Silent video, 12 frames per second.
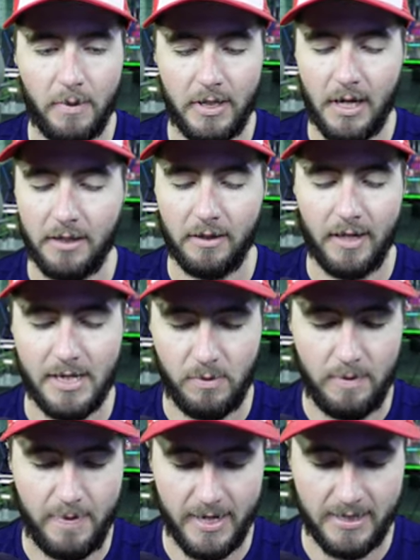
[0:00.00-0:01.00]
but nonetheless
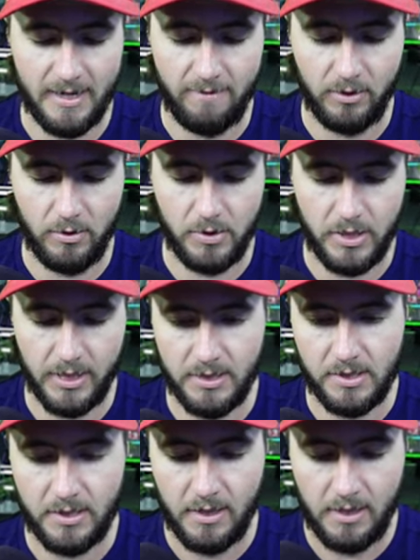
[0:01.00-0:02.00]
we picked
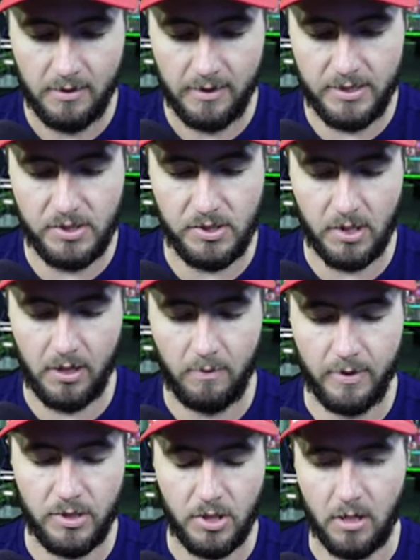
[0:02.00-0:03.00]
evolutions. Let's start
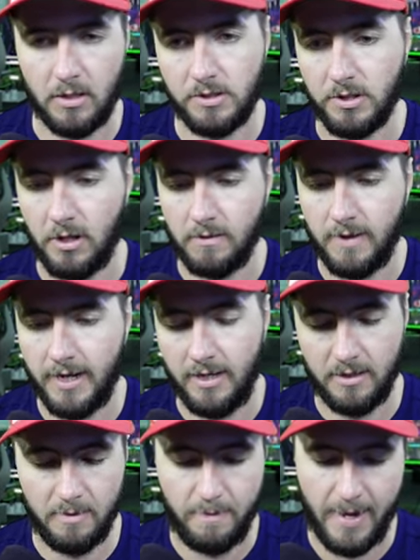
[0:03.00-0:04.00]
with Charizard right
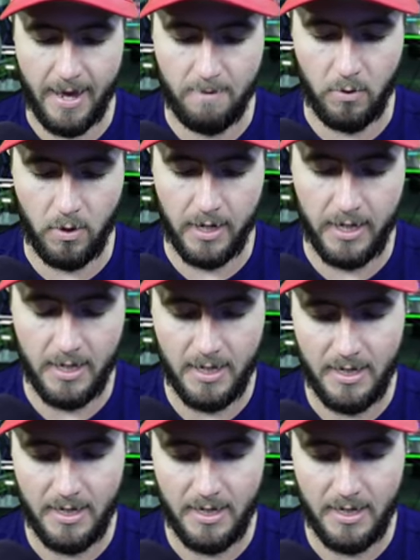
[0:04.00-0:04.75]
here, the bad boy.